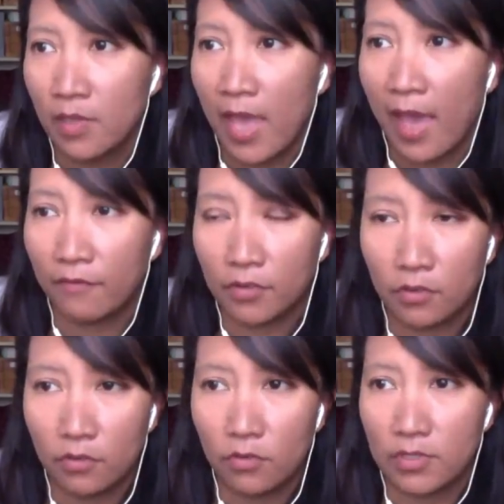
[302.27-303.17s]

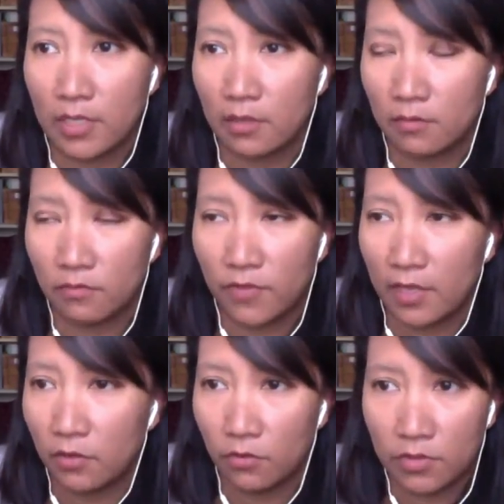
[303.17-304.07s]
avenues and
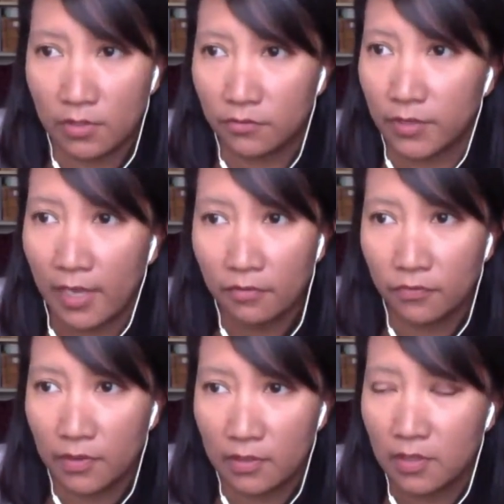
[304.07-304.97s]
venues of
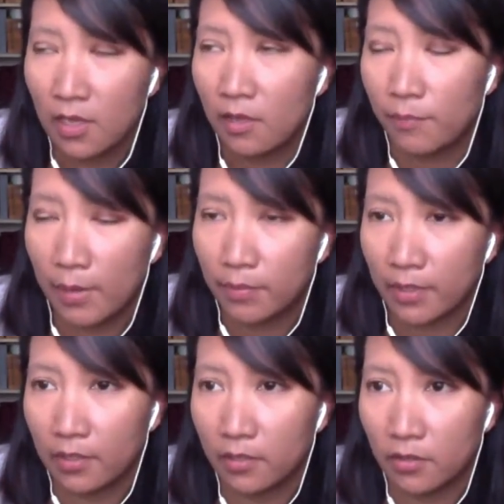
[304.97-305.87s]
life and
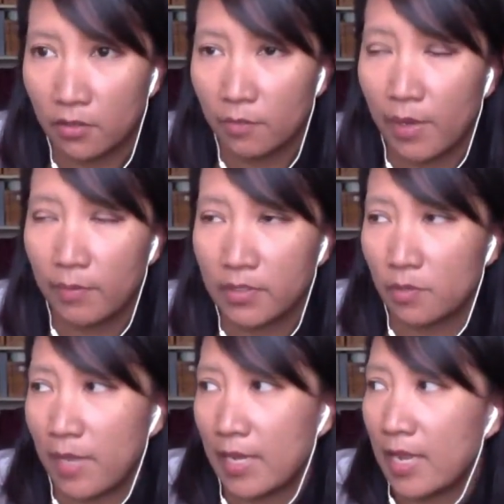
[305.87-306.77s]
public, the public
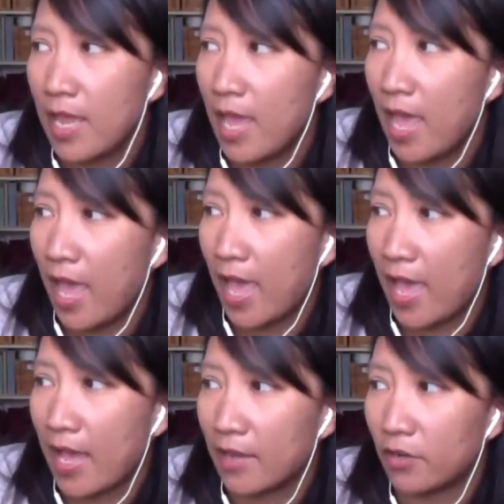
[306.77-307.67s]
domain,
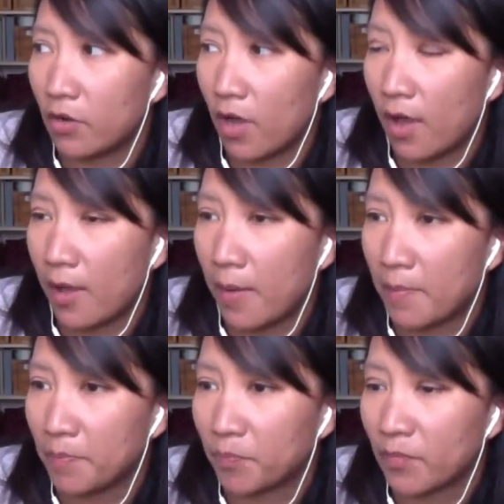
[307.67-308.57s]
and
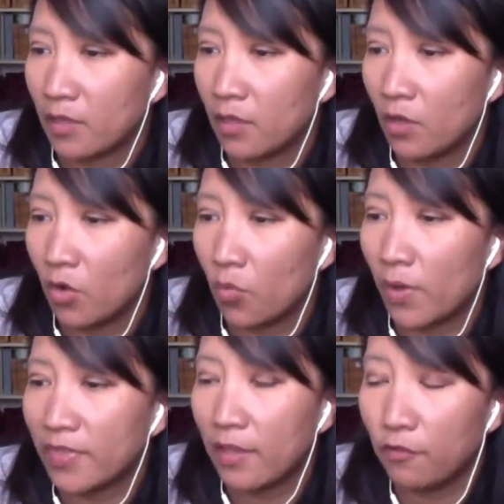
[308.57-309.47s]

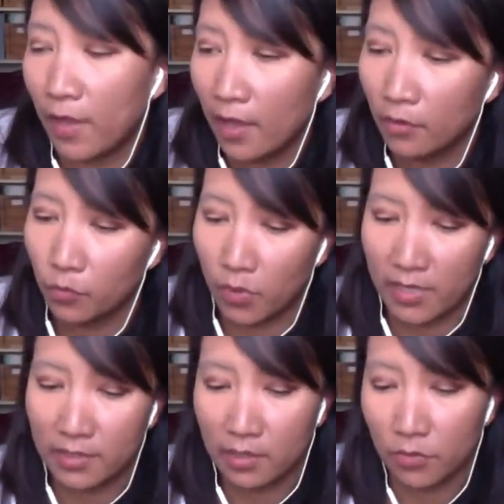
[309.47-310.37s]
what they found
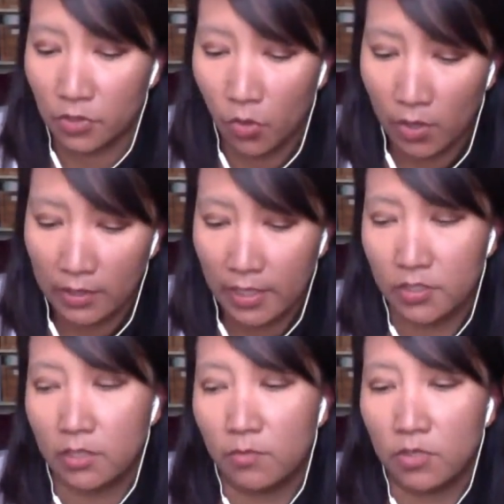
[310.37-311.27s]
was that there was a
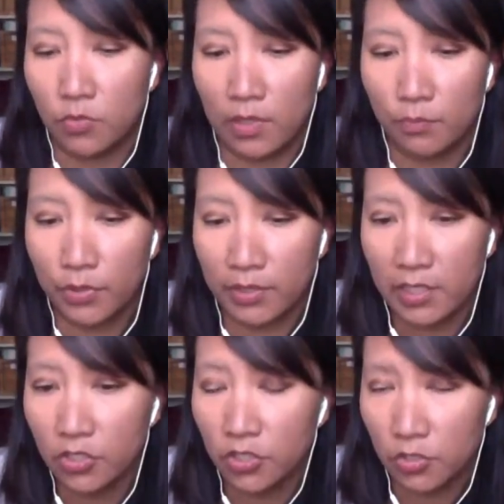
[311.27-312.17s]
correlation between
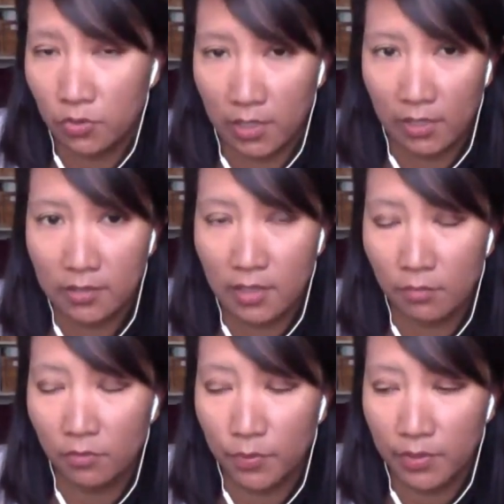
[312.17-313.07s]
police shootings, the
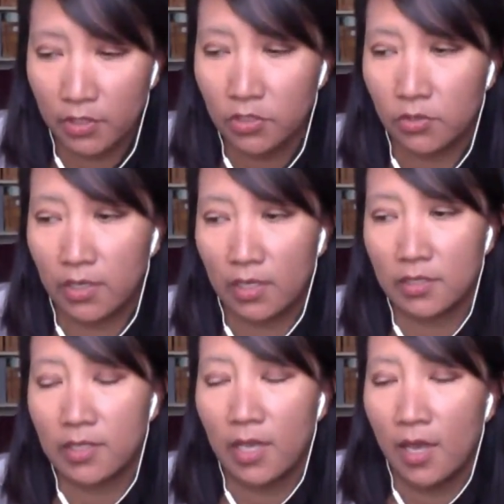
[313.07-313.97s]
number of police
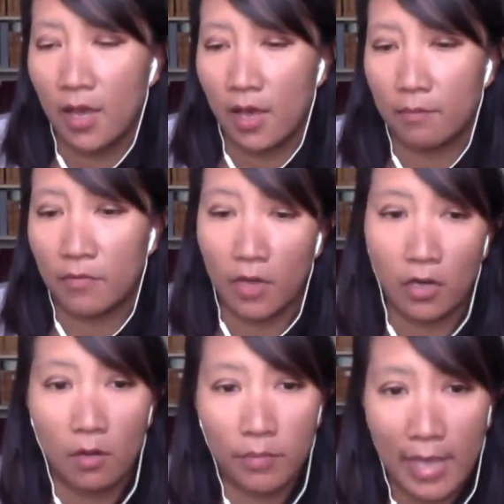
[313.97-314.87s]
shootings of
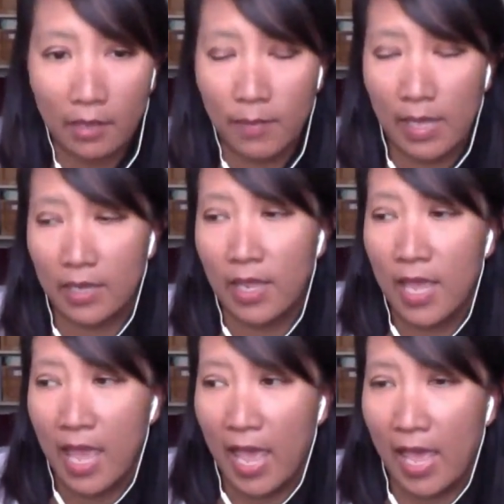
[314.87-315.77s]
unarmed Black men,
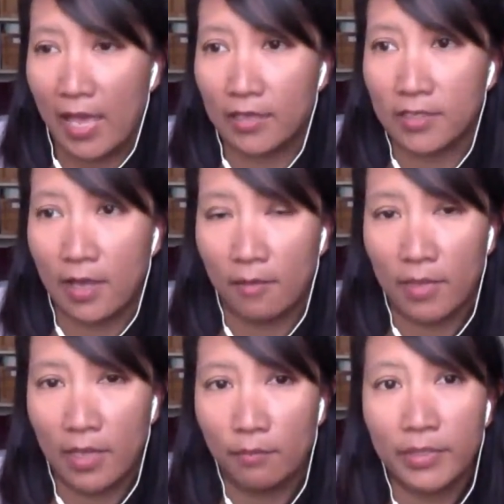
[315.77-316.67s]
and
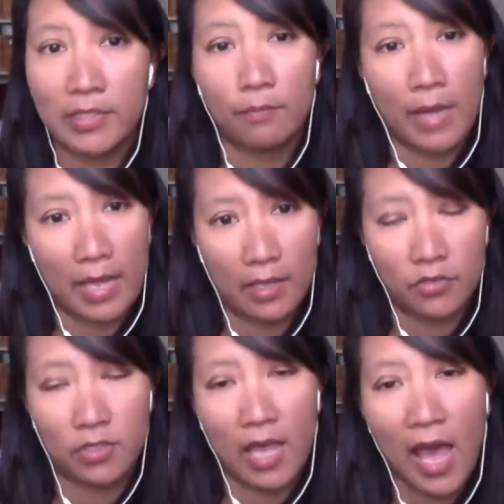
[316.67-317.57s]
implicit
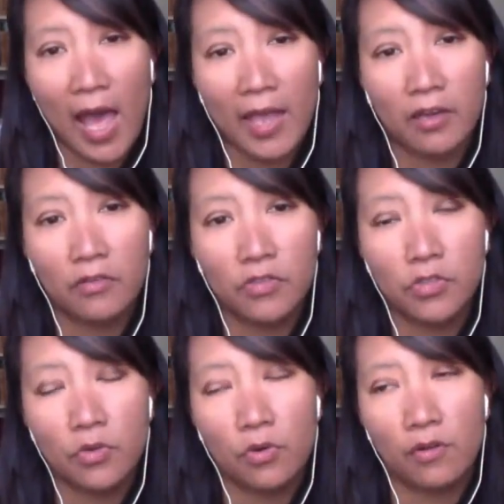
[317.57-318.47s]
bias. So the higher the
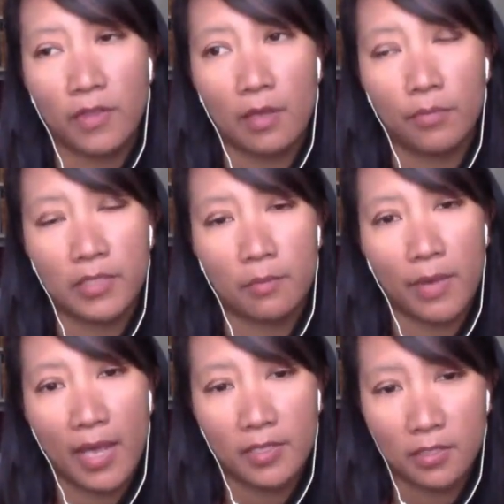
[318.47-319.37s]
score of the
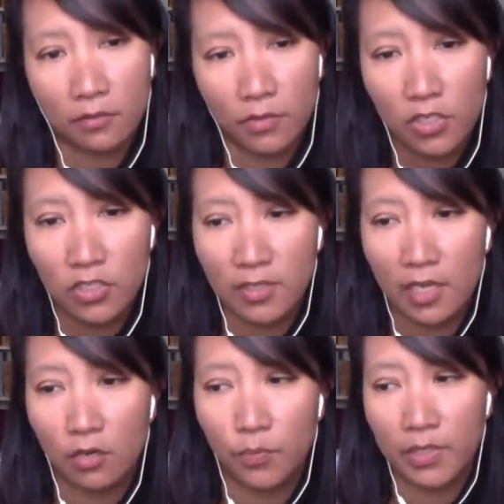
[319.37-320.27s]
implicit bias in a region,
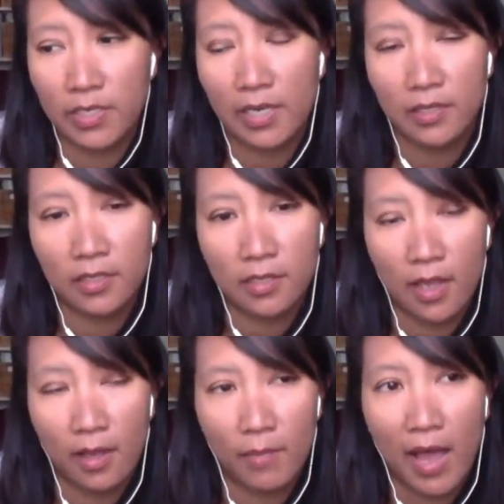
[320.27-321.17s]
they could predict
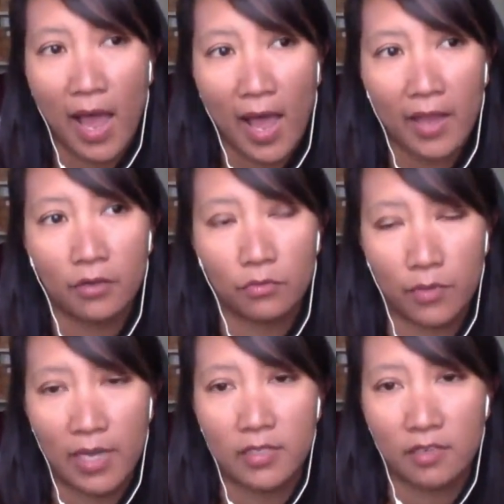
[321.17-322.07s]
a higher
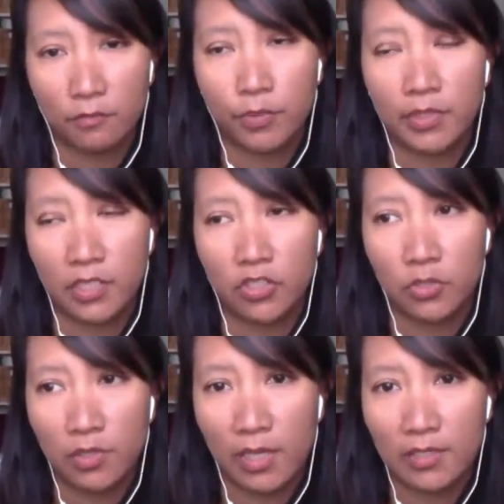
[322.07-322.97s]
rate of police
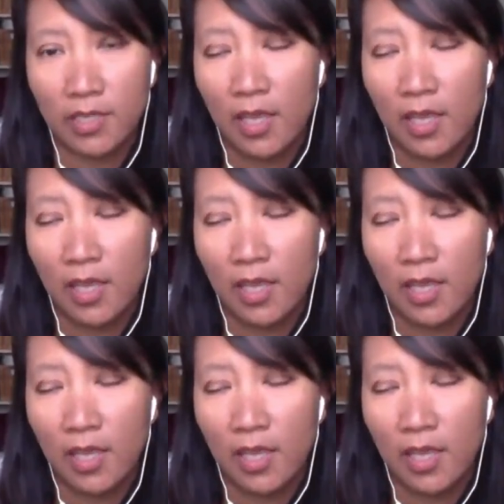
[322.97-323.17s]
shootings.